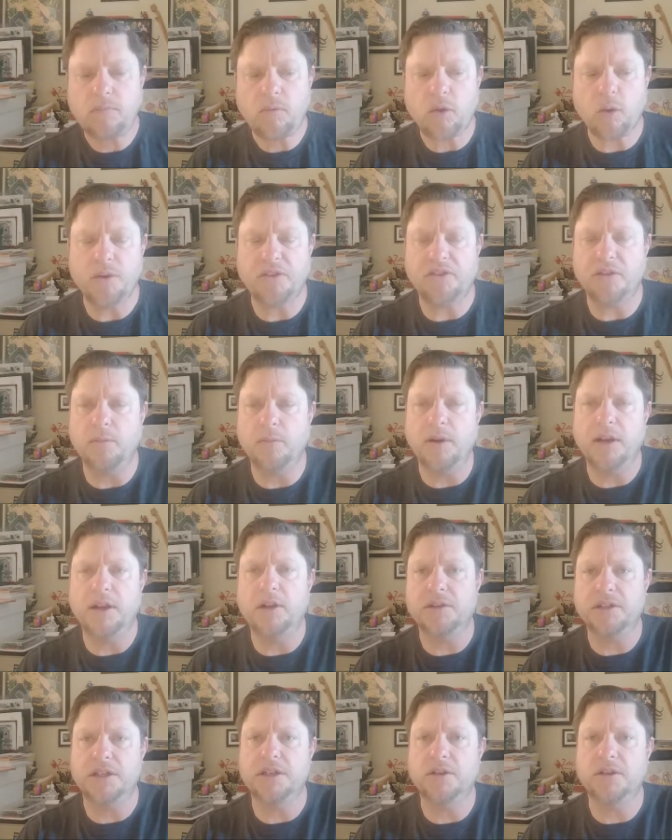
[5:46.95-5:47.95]
with some
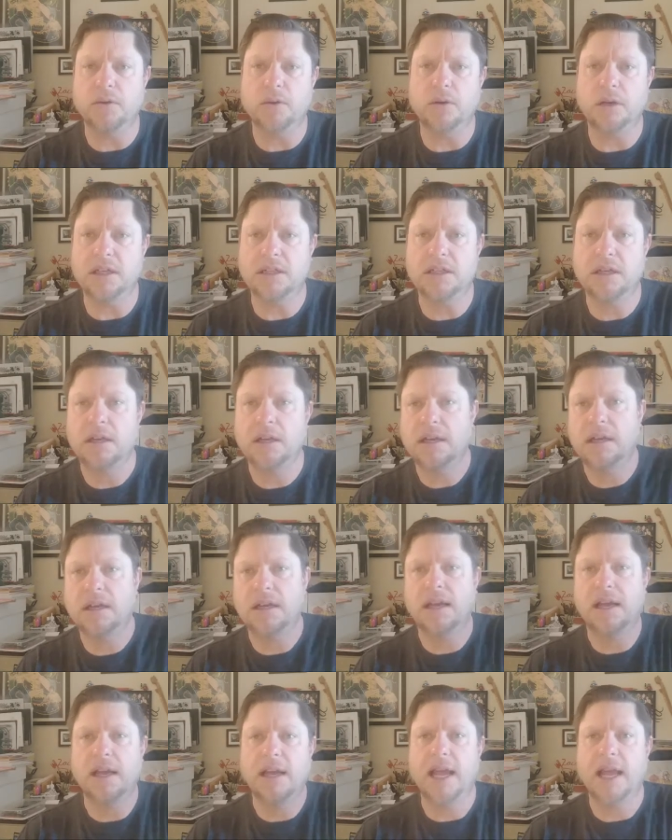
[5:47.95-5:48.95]
windows and doors,
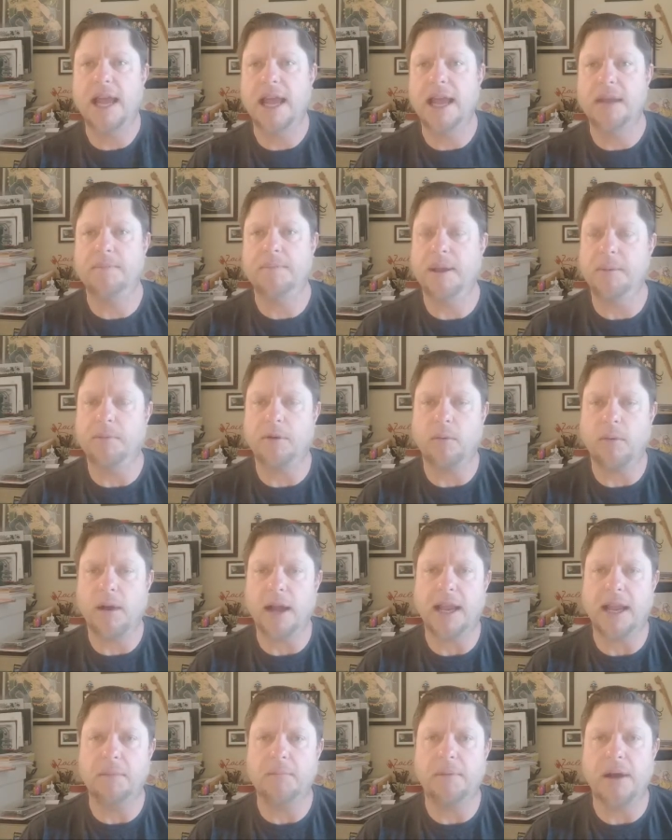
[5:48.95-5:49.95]
and people are
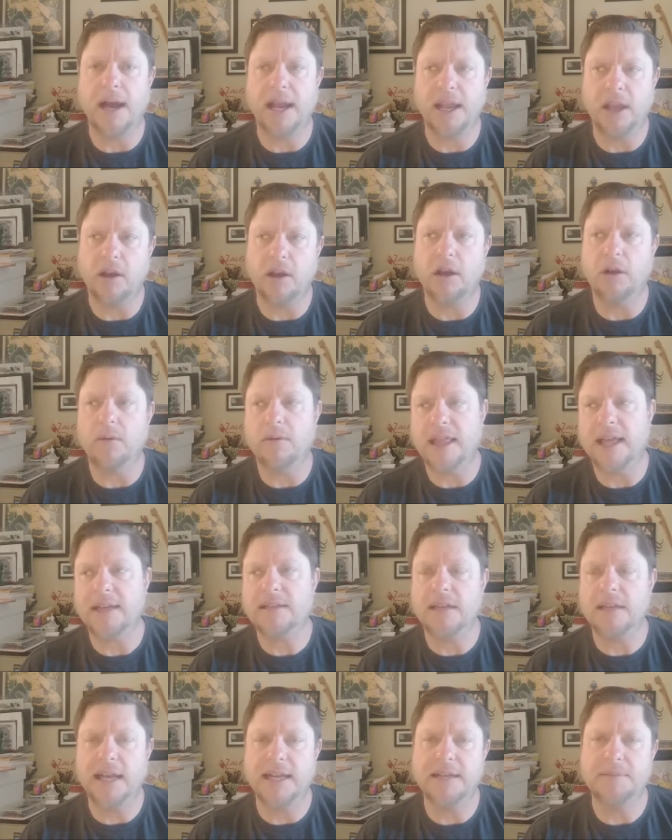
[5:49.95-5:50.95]
walking by, you go, well,
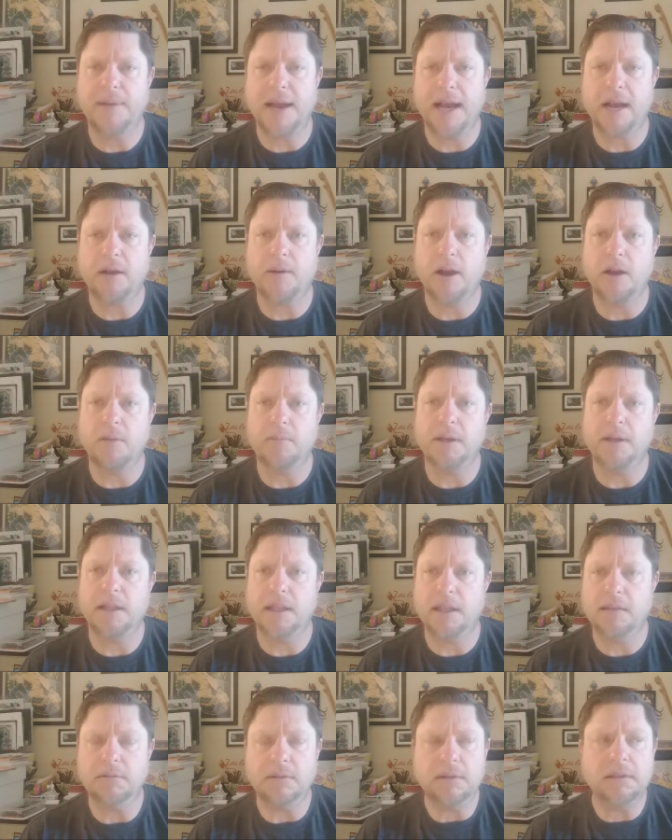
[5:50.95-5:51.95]
that's a nice background,
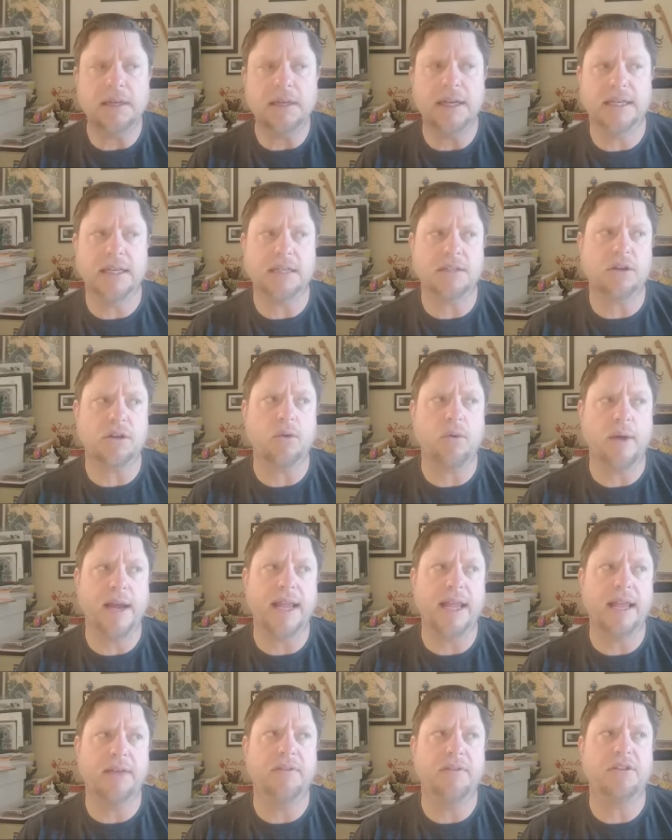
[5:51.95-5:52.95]
but it doesn't quite
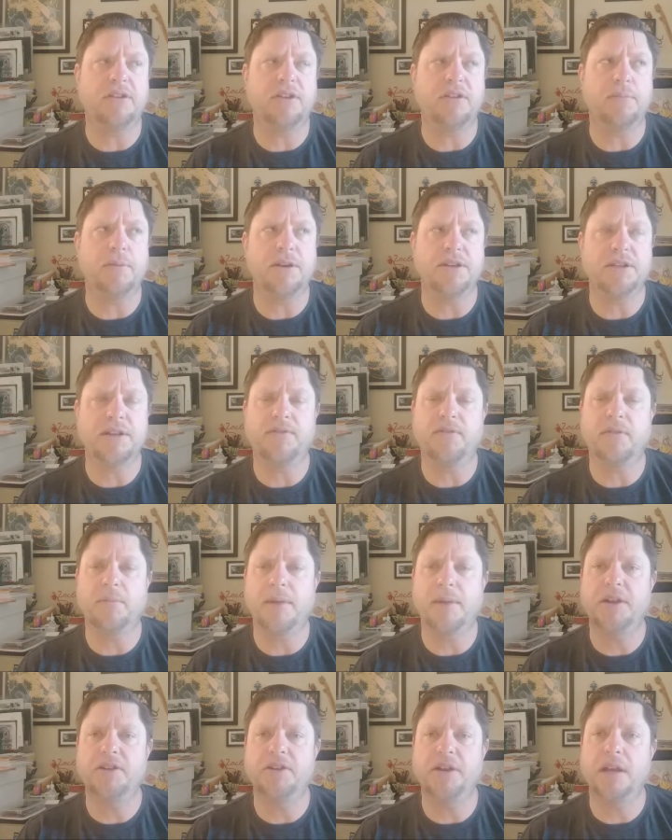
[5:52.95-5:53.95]
give us as much
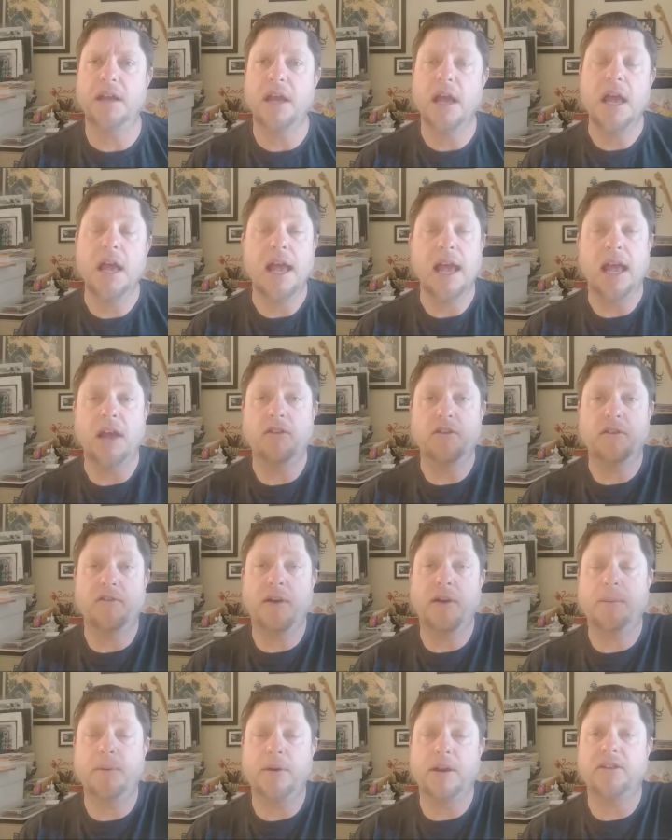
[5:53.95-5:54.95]
information as if
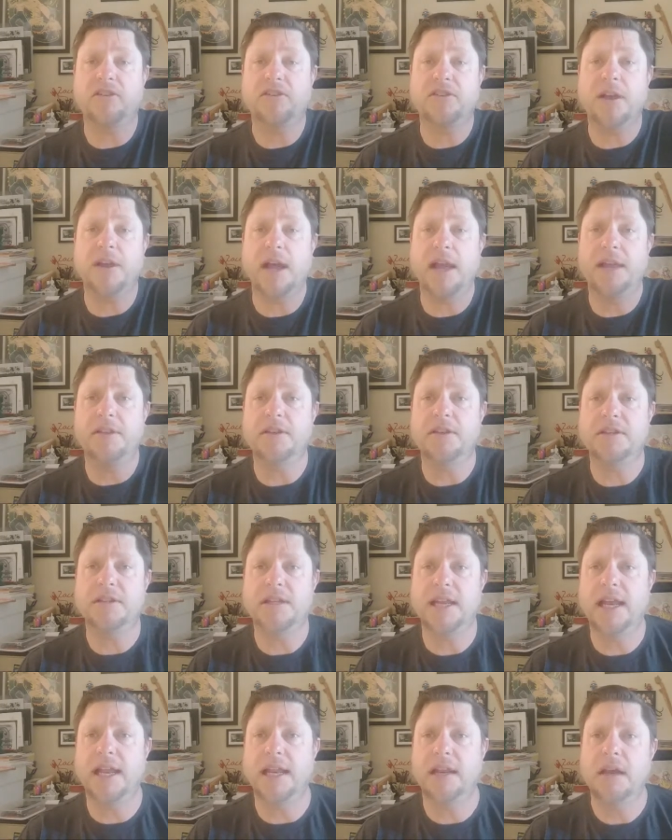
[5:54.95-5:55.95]
I put a sign that
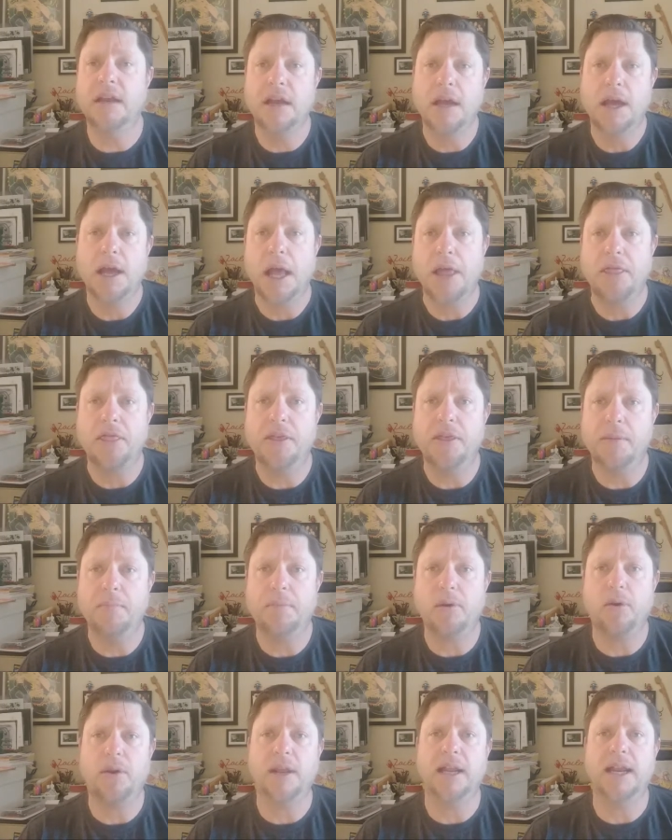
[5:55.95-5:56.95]
said, the
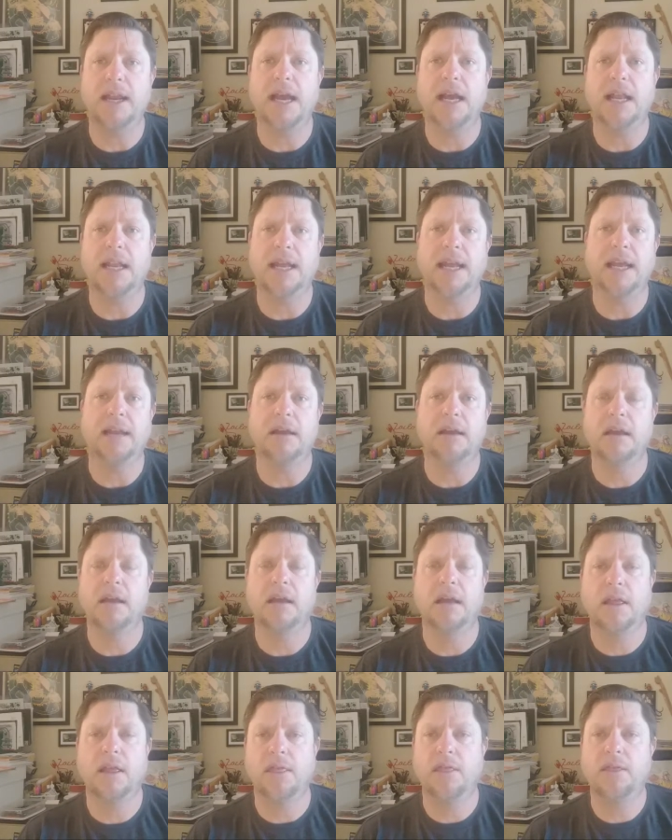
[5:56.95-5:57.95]
bowling alley,
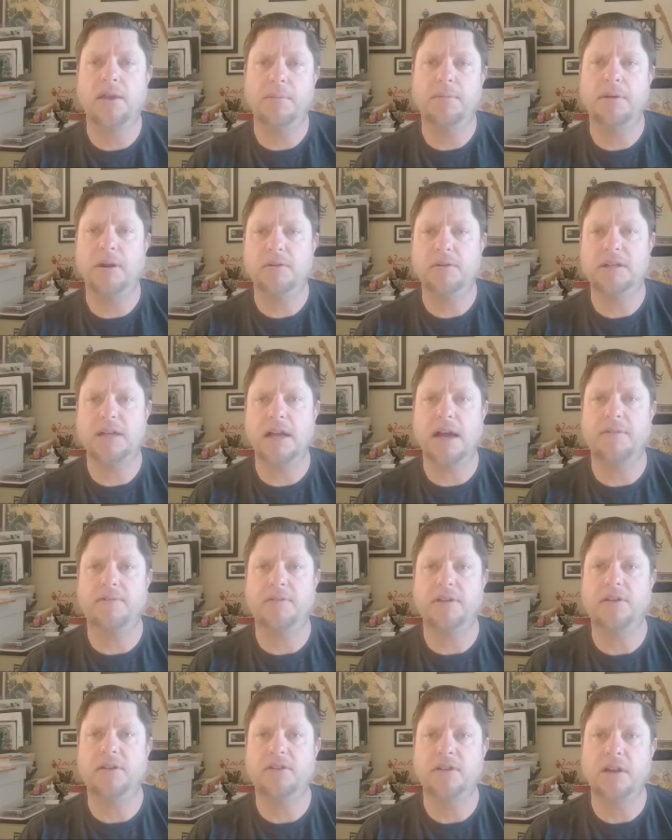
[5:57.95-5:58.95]
the post
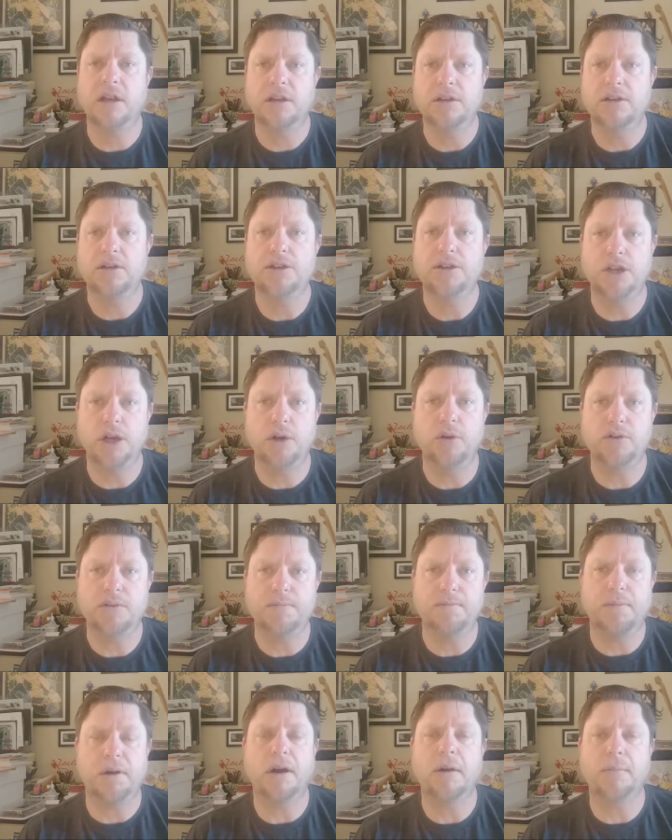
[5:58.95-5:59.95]
office, Joe's
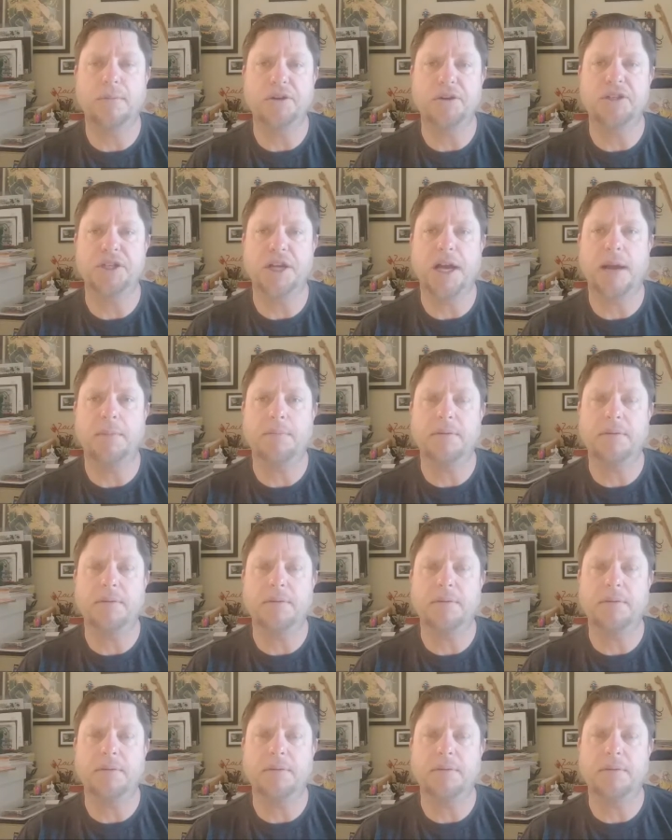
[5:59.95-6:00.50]
barber shop.